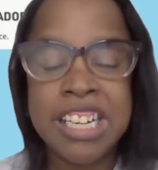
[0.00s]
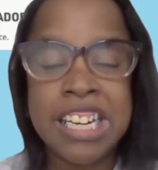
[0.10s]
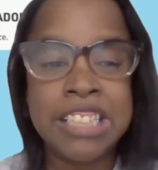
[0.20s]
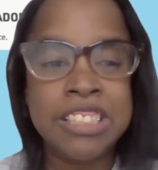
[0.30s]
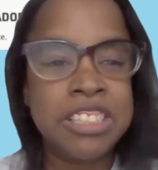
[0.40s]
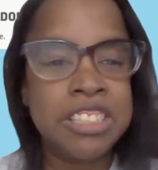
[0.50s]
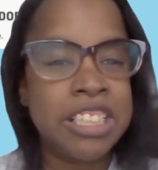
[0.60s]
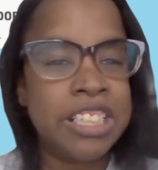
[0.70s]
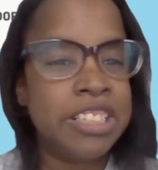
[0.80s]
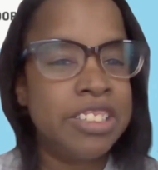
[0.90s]
I just
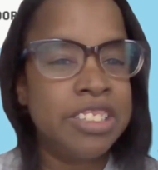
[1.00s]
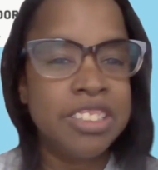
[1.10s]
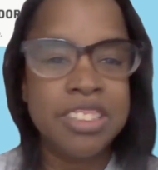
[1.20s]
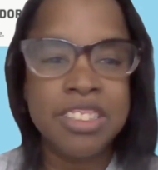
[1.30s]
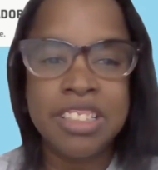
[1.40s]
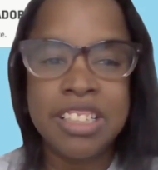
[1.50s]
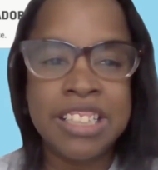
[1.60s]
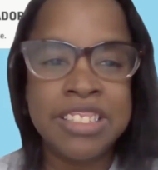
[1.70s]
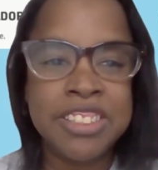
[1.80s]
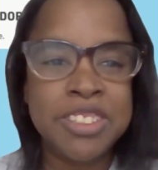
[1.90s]
said,
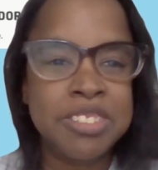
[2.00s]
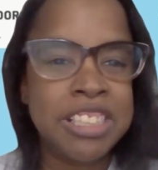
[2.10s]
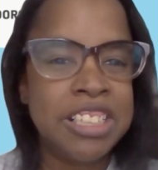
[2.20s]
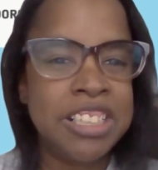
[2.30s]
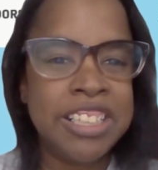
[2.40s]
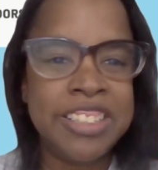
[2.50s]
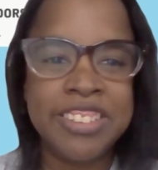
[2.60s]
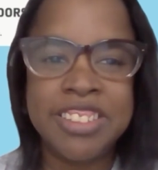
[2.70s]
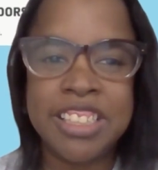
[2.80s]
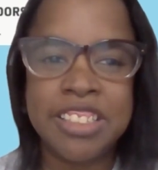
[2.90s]
I just was in there
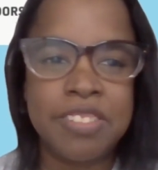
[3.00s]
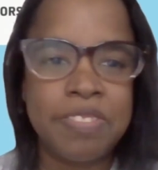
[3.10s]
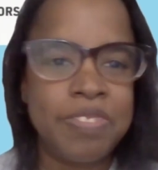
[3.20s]
and said,